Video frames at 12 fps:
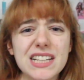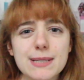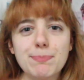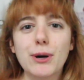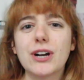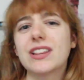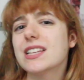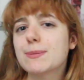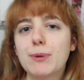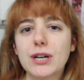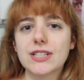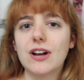this
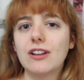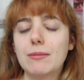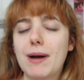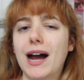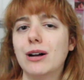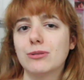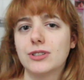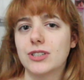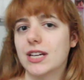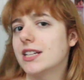book is all about,